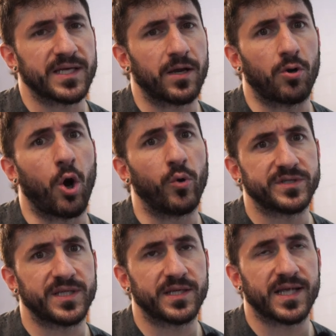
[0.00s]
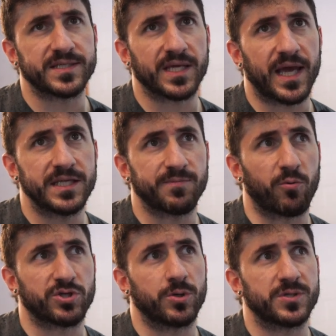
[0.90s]
I don't always think that's the case, but
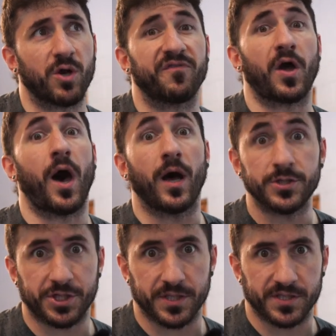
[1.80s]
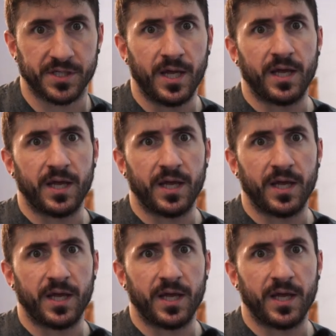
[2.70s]
we're so self-conscious